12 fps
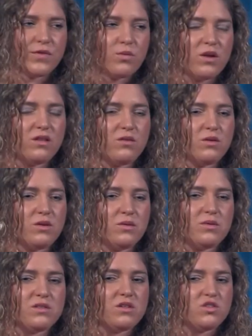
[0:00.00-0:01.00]
whether you
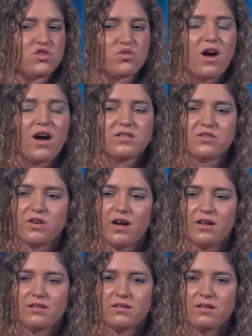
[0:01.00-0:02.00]
use straws or
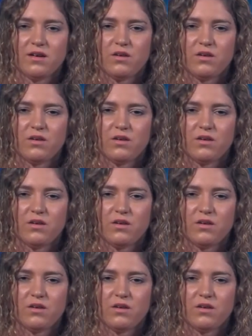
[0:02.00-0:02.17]
not,